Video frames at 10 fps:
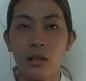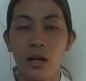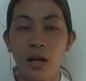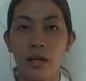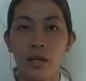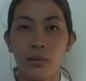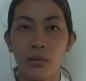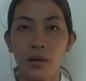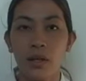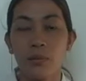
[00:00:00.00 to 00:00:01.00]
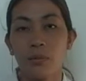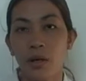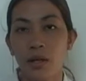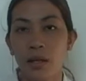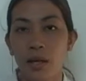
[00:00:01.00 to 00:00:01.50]
I worked
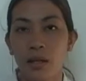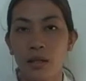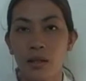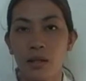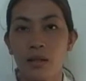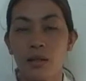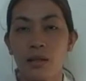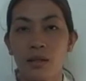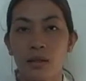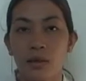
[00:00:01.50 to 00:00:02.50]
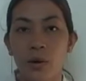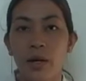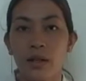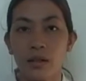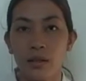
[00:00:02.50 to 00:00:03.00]
abroad in Kuwait.